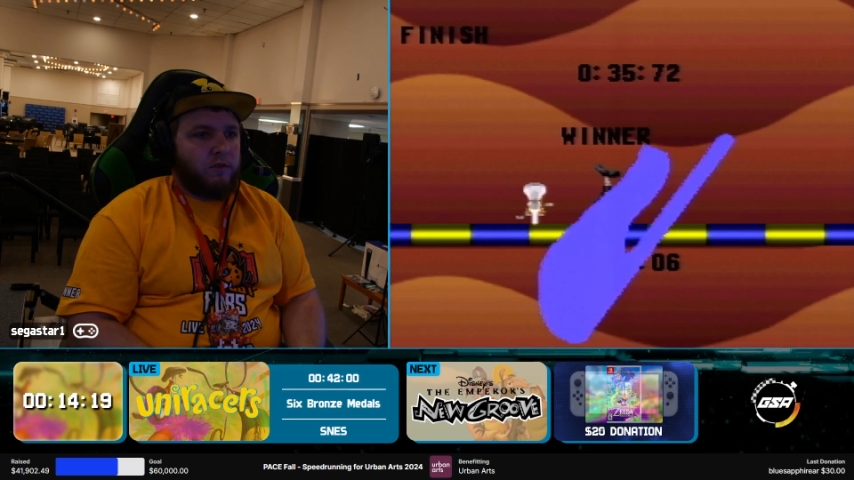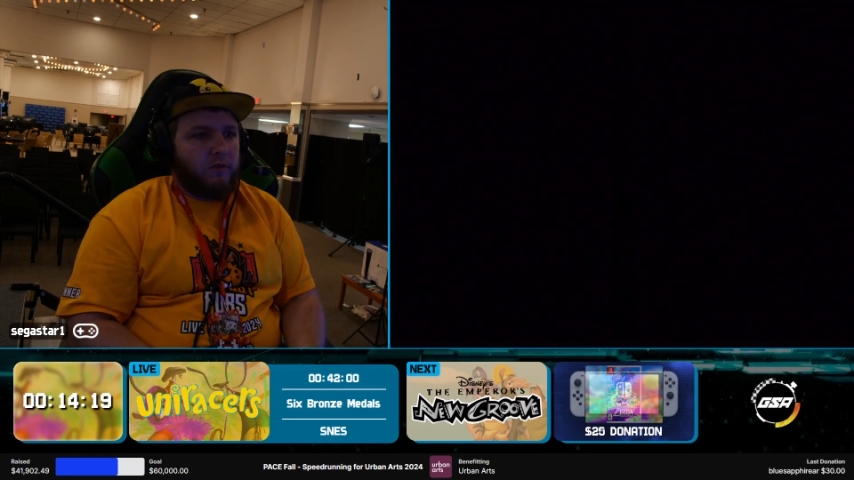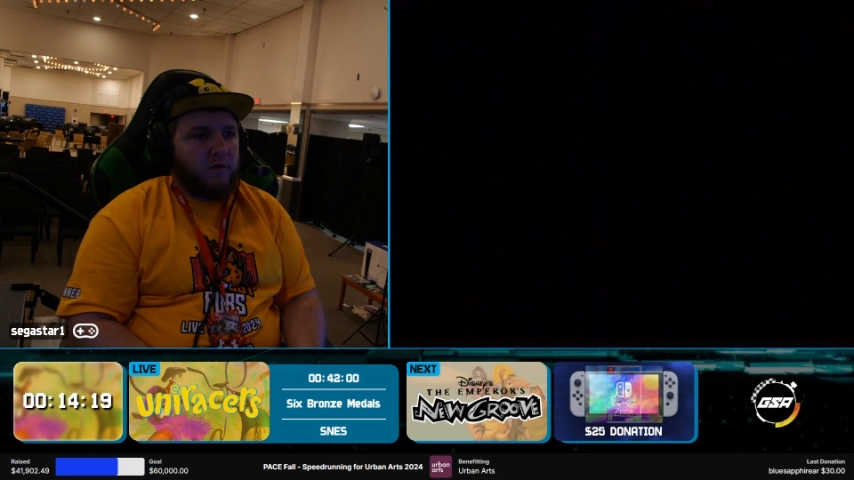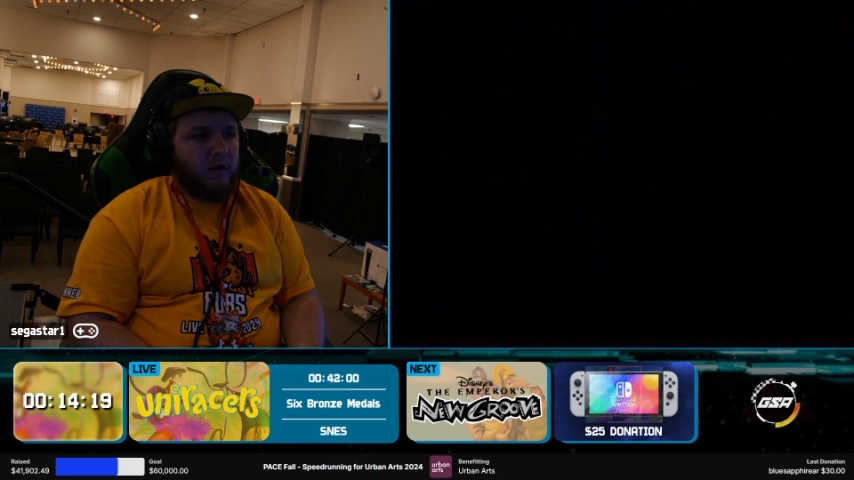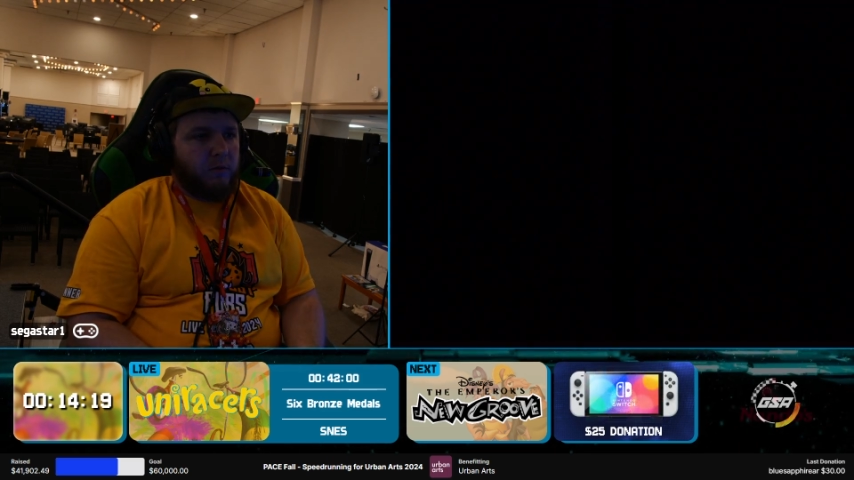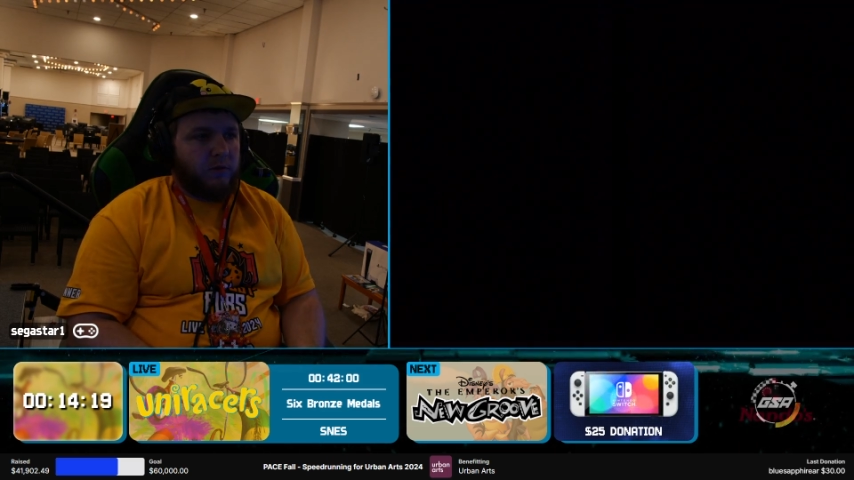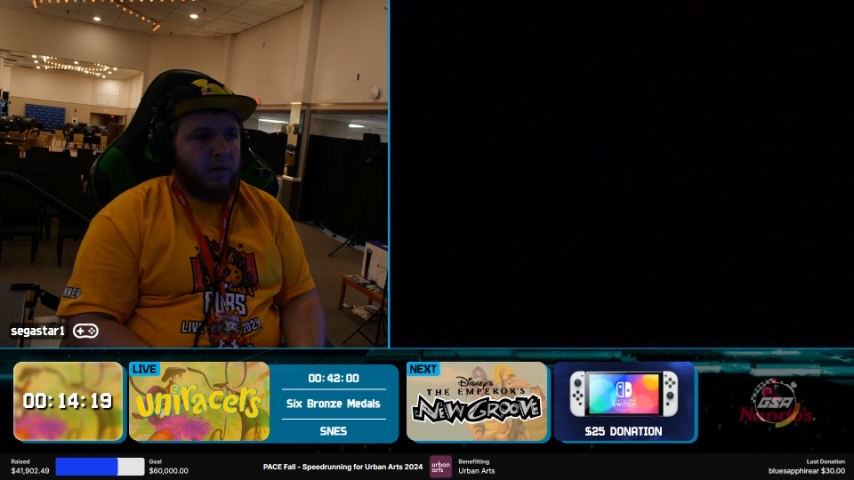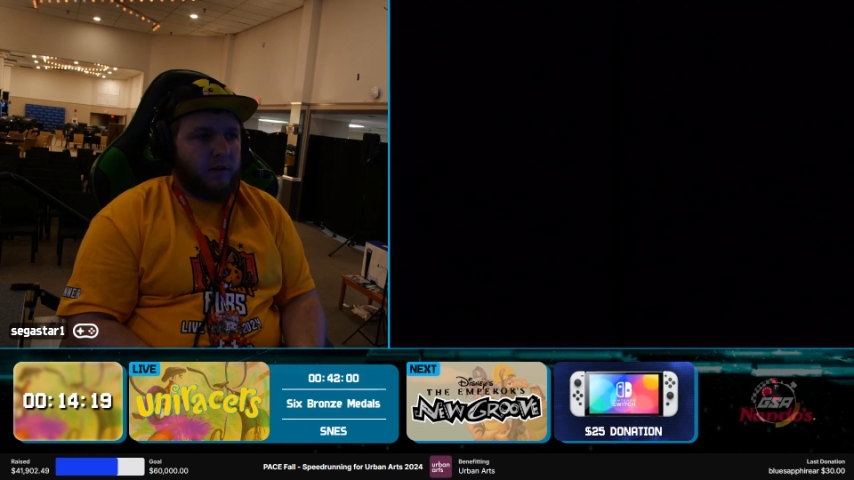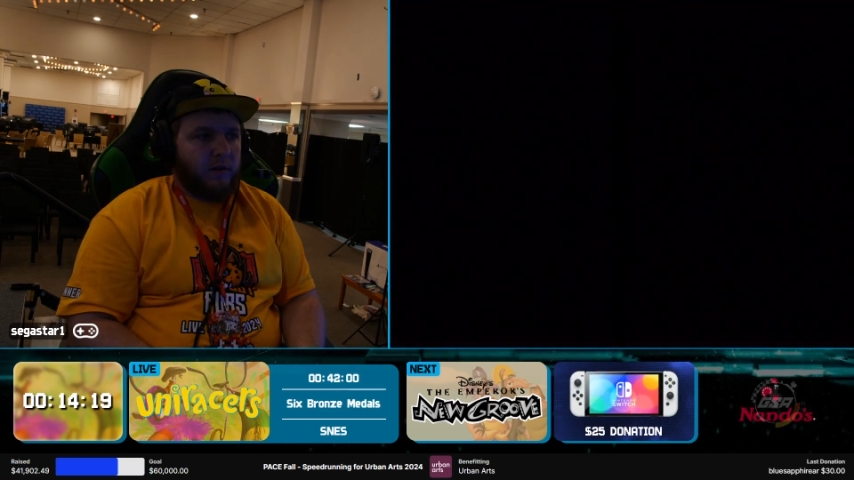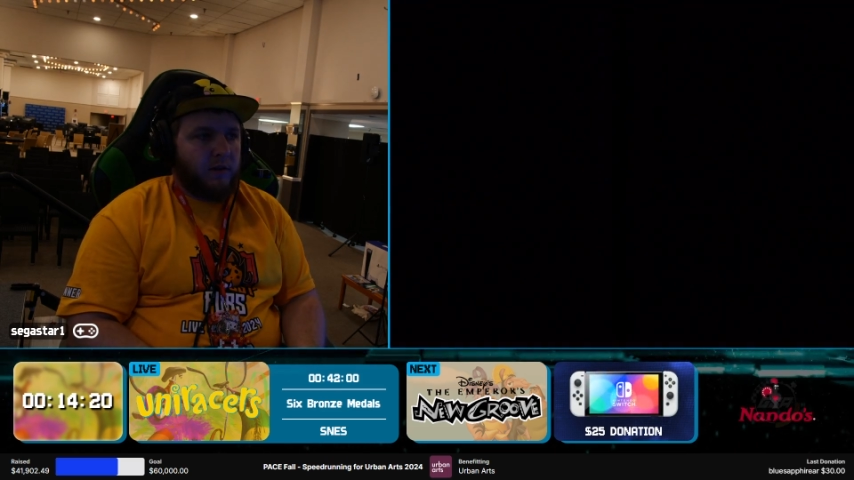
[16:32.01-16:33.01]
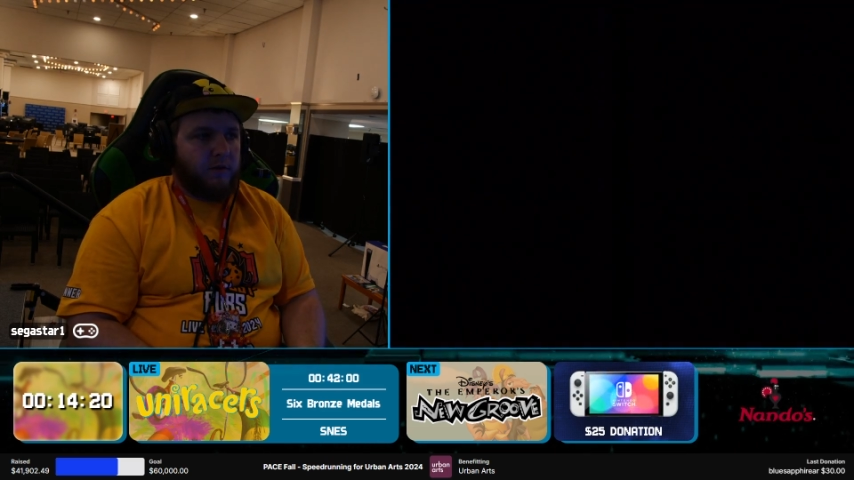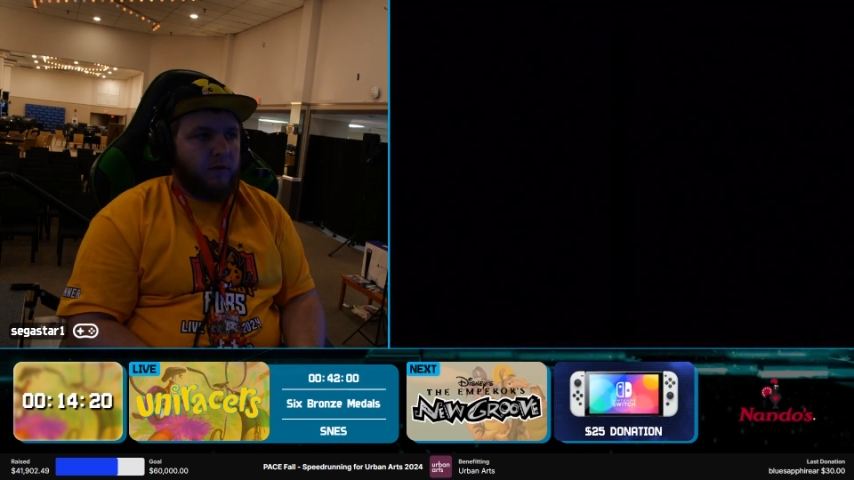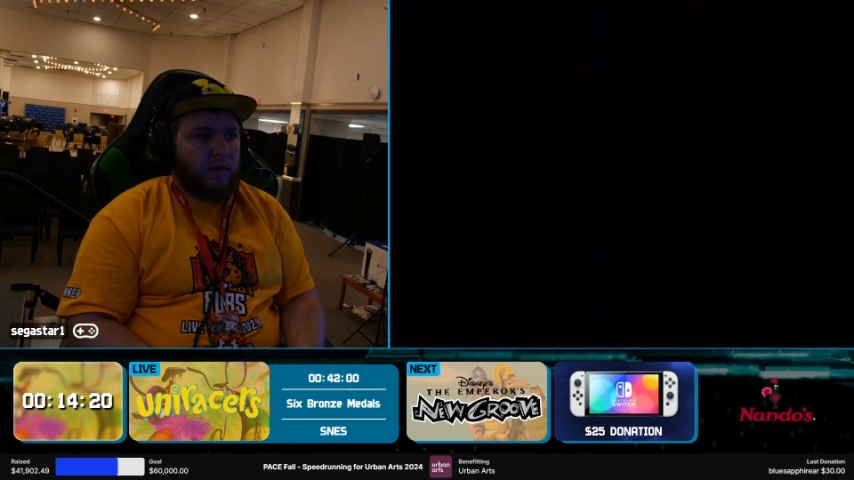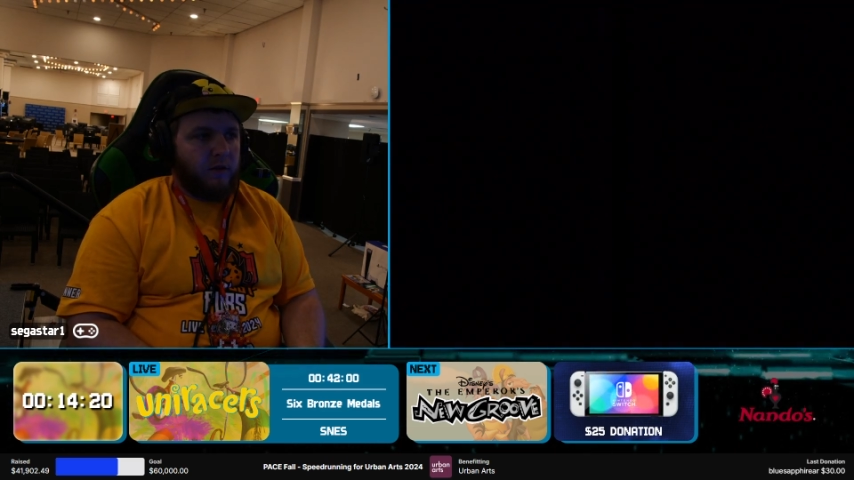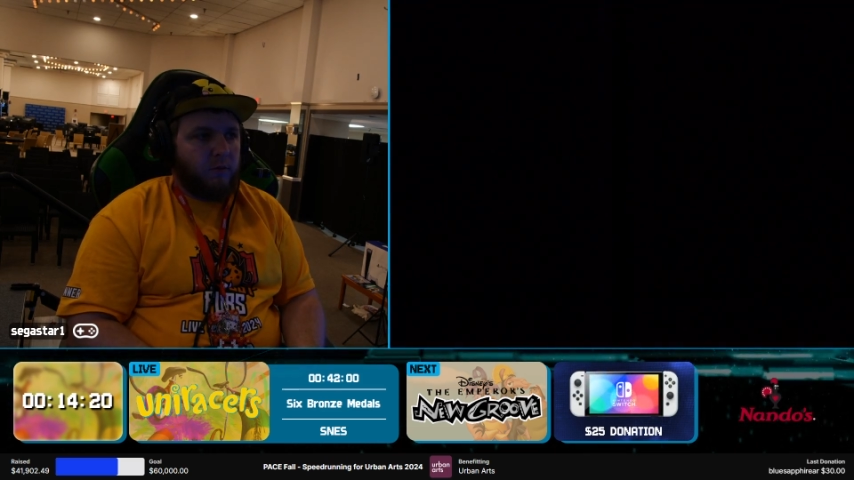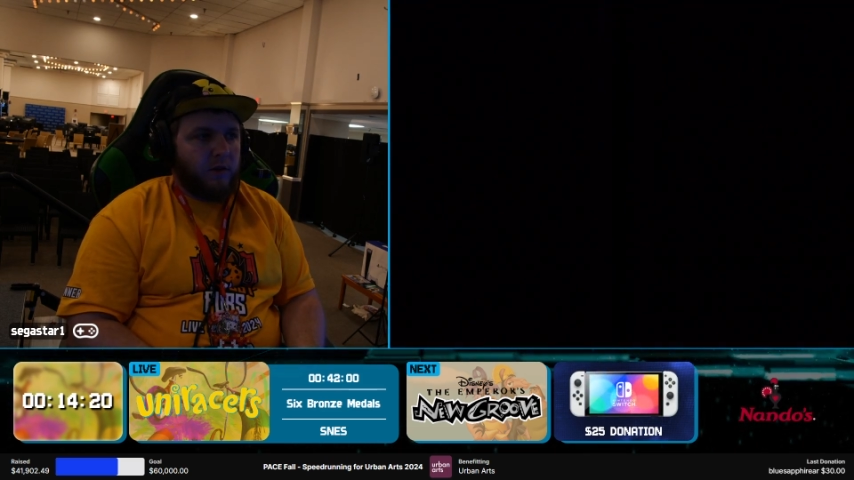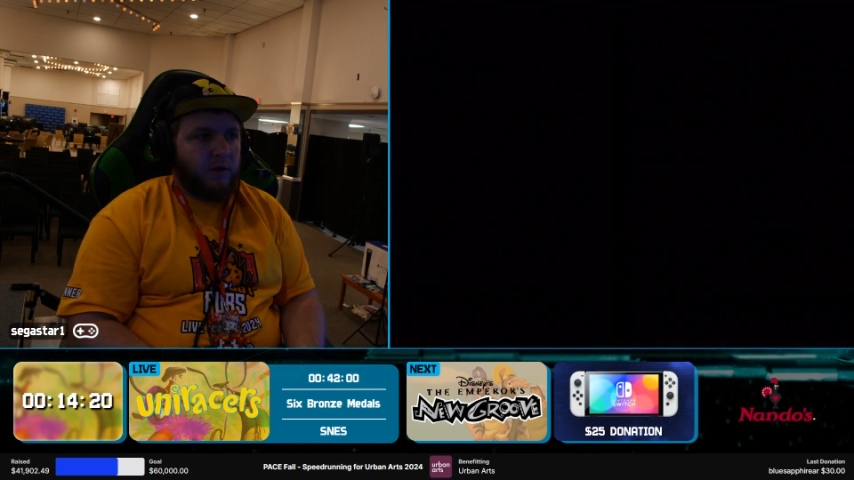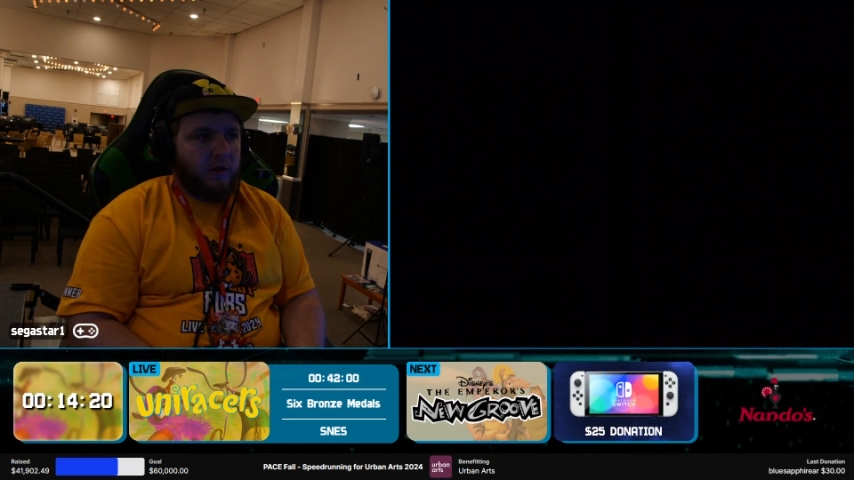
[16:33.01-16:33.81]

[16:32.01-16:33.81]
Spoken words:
so I will take that every day of the week.